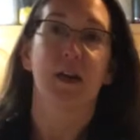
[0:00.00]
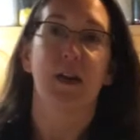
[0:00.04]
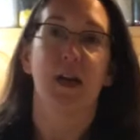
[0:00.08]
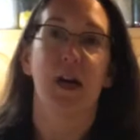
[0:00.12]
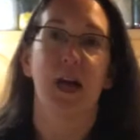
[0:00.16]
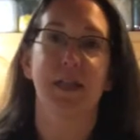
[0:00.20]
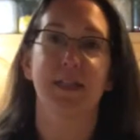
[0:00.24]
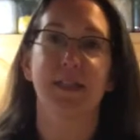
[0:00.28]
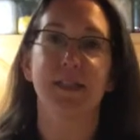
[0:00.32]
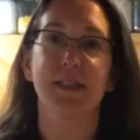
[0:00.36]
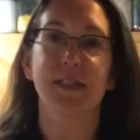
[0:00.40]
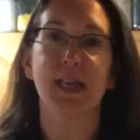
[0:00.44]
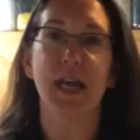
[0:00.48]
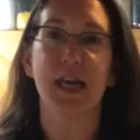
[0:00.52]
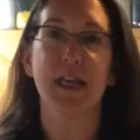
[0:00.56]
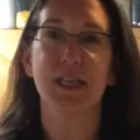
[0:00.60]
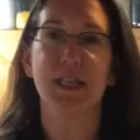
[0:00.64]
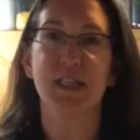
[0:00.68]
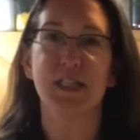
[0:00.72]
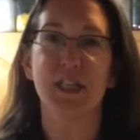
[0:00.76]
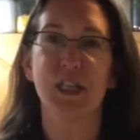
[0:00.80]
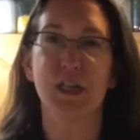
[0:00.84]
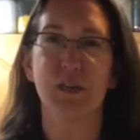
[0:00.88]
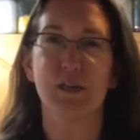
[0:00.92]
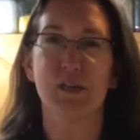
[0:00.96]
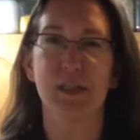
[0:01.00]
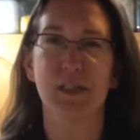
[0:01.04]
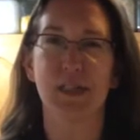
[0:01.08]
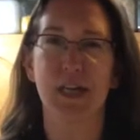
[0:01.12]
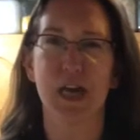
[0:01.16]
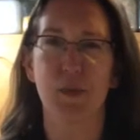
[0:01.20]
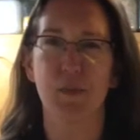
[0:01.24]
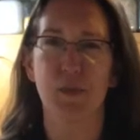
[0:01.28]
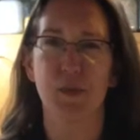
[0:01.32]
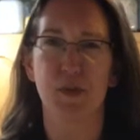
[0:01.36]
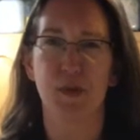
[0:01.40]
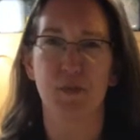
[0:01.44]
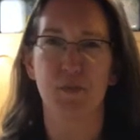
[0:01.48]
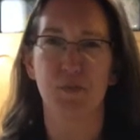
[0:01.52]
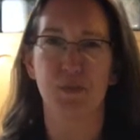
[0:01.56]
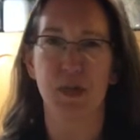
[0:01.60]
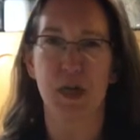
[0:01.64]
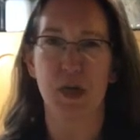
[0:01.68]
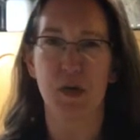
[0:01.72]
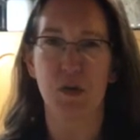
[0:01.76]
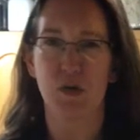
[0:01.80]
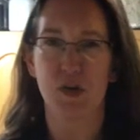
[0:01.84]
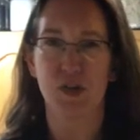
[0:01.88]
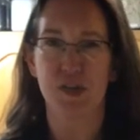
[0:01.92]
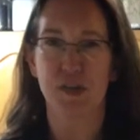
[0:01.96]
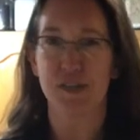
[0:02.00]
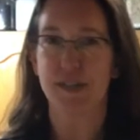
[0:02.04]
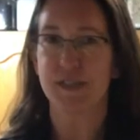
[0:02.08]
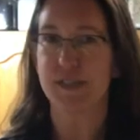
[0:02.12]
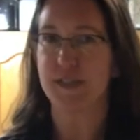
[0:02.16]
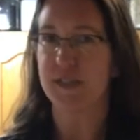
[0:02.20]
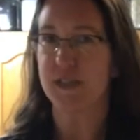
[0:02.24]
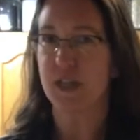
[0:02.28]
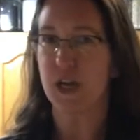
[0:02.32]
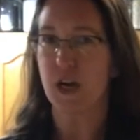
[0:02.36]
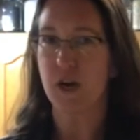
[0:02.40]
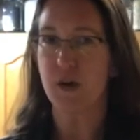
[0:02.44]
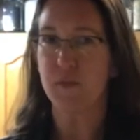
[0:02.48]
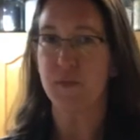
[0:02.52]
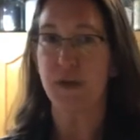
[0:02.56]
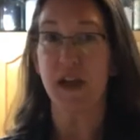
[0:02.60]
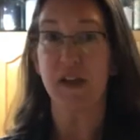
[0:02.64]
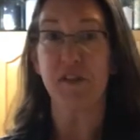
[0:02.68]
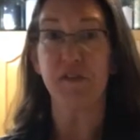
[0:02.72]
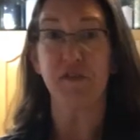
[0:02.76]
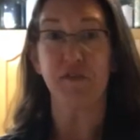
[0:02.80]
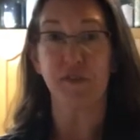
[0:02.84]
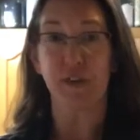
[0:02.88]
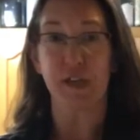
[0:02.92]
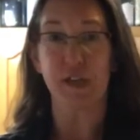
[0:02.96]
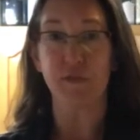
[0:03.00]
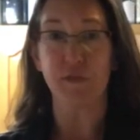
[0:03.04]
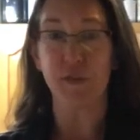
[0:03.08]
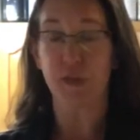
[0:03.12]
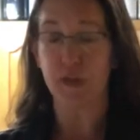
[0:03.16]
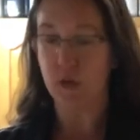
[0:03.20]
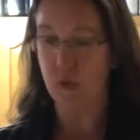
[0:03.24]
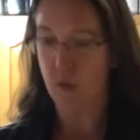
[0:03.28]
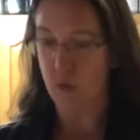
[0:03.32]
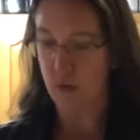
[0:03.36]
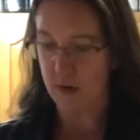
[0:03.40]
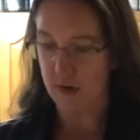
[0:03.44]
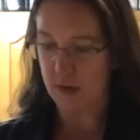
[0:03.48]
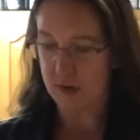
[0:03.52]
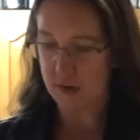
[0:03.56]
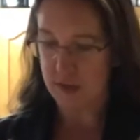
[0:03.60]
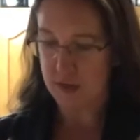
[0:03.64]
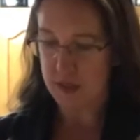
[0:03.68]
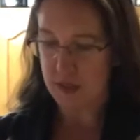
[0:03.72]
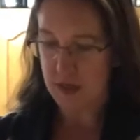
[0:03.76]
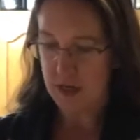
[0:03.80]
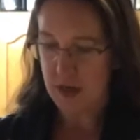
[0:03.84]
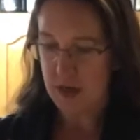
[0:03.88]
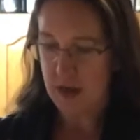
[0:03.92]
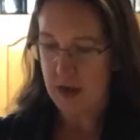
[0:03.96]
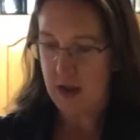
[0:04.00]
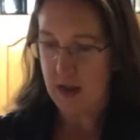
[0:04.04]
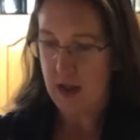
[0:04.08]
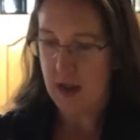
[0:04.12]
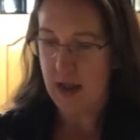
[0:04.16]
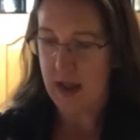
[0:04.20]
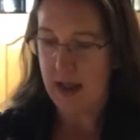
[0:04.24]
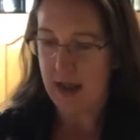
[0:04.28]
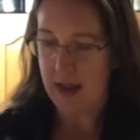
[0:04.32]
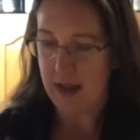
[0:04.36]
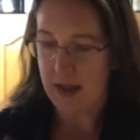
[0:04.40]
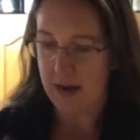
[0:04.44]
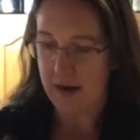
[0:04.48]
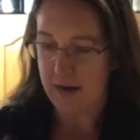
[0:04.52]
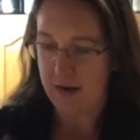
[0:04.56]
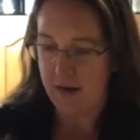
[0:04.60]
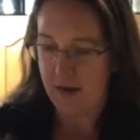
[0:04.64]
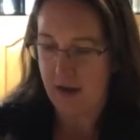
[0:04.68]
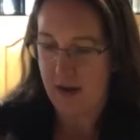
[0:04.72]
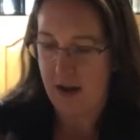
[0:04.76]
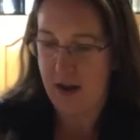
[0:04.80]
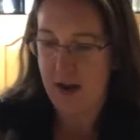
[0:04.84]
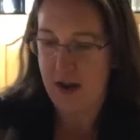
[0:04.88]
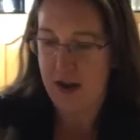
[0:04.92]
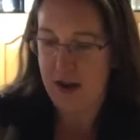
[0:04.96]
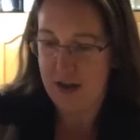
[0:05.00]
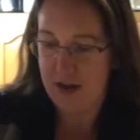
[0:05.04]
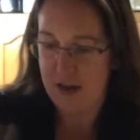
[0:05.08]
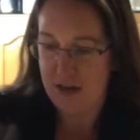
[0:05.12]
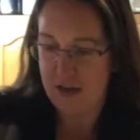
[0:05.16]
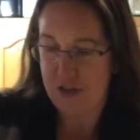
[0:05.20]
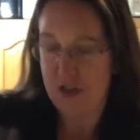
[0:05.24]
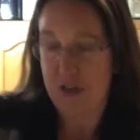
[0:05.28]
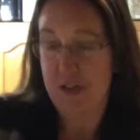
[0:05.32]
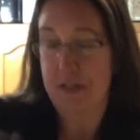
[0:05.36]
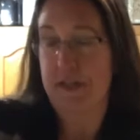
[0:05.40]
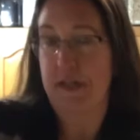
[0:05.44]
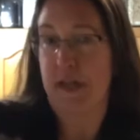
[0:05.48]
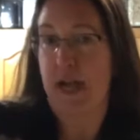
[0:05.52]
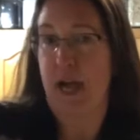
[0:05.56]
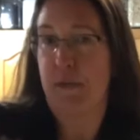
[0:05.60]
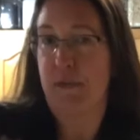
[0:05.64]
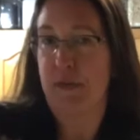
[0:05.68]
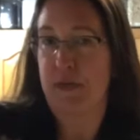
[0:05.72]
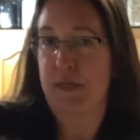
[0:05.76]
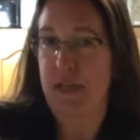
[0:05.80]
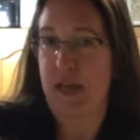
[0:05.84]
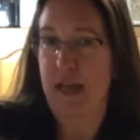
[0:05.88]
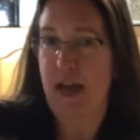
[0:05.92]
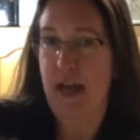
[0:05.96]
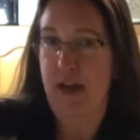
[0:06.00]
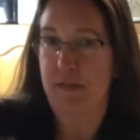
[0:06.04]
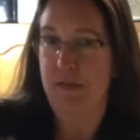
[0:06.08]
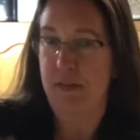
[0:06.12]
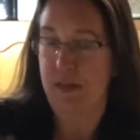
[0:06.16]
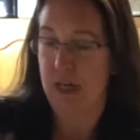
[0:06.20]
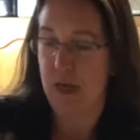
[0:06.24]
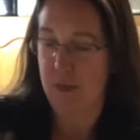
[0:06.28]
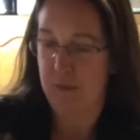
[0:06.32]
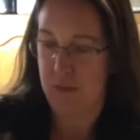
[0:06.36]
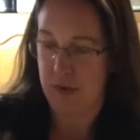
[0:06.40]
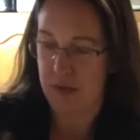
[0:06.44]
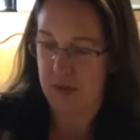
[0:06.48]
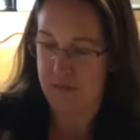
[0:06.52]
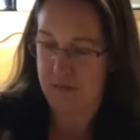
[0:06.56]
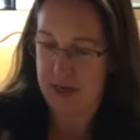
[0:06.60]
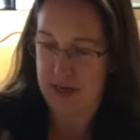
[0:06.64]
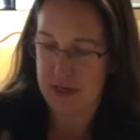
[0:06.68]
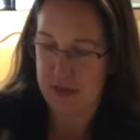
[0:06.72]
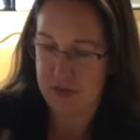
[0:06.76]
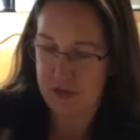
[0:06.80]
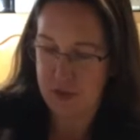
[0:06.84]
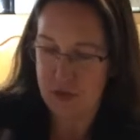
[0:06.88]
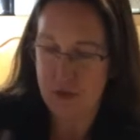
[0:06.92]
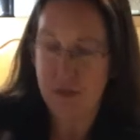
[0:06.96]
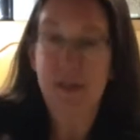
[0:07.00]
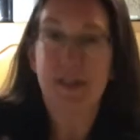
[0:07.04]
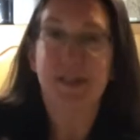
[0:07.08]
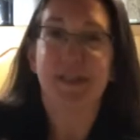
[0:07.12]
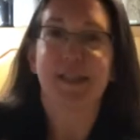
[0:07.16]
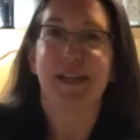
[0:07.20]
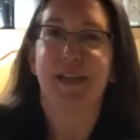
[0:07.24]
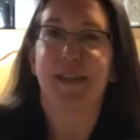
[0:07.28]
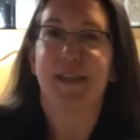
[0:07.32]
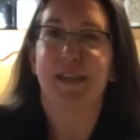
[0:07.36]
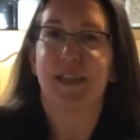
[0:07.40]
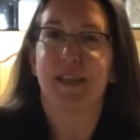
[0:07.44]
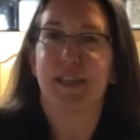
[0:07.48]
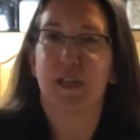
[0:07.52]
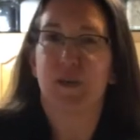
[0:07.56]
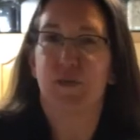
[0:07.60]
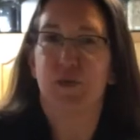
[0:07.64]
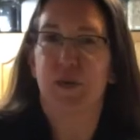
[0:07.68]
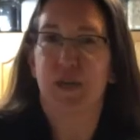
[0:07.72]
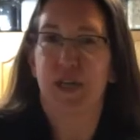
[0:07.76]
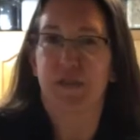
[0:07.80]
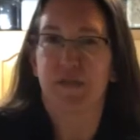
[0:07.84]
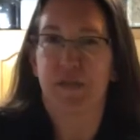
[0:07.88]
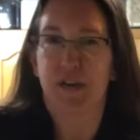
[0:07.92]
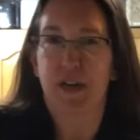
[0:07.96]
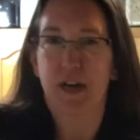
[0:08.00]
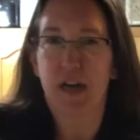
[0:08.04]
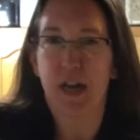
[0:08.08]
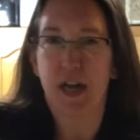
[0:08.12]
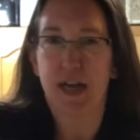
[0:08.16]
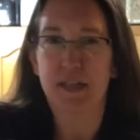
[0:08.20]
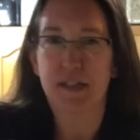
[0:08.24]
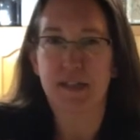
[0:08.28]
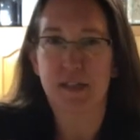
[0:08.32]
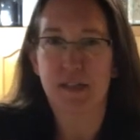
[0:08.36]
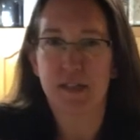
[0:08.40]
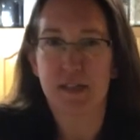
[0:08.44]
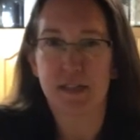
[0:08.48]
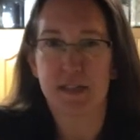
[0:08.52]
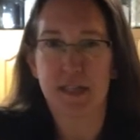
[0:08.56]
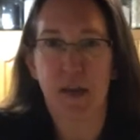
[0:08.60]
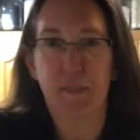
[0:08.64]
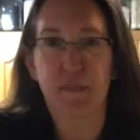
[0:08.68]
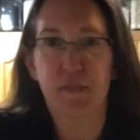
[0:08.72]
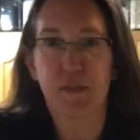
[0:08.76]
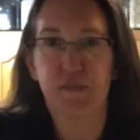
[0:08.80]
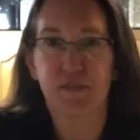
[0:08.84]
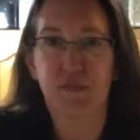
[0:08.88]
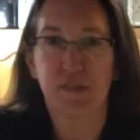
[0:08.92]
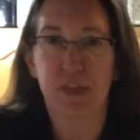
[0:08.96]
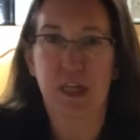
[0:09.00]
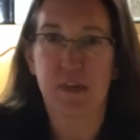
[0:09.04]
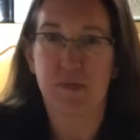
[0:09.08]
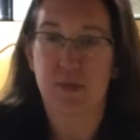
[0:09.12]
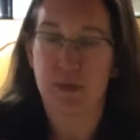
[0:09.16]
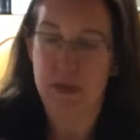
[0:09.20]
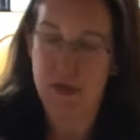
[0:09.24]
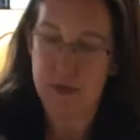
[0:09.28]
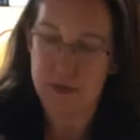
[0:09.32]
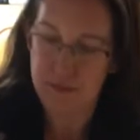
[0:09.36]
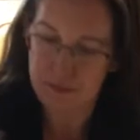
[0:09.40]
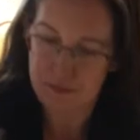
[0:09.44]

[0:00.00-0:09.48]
I decided to use a couple of blood oranges. They're my favorite orange, and I just happen to have a couple of extra ones, and I think it will give it a nice depth of flavor.